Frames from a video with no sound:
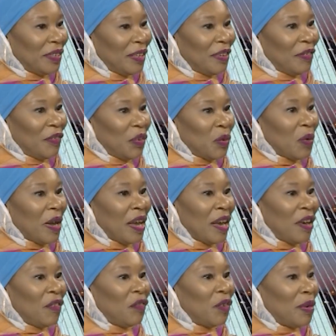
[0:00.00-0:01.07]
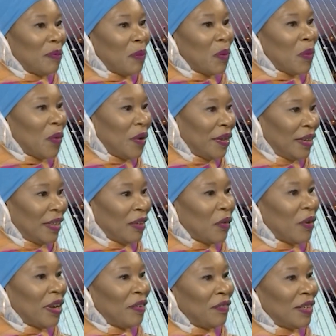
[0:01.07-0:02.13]
interview, every morning
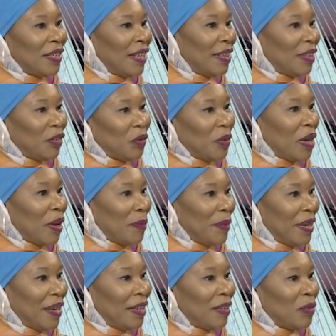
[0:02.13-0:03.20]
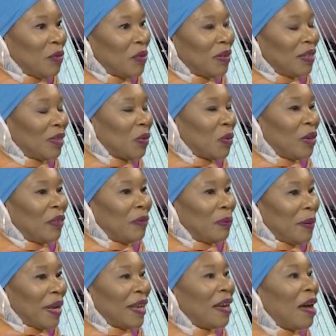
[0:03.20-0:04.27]
or every day that you come in, you sort of
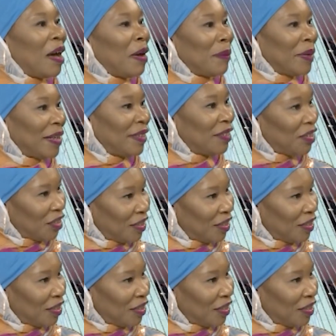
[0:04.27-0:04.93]
pay homage.